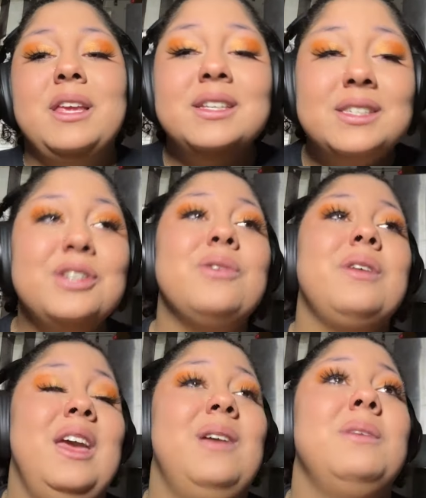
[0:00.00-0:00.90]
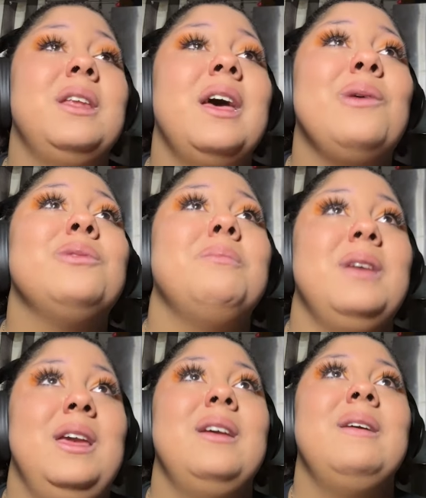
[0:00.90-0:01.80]
he still came and helped
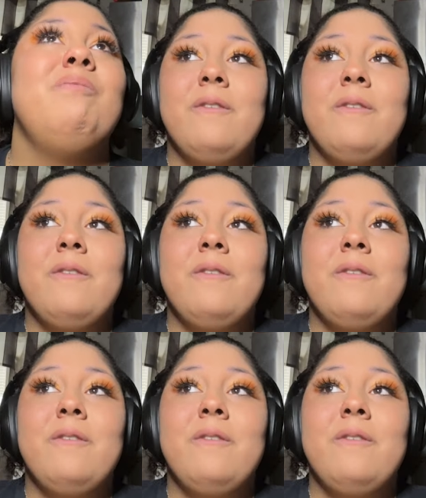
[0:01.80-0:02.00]
me.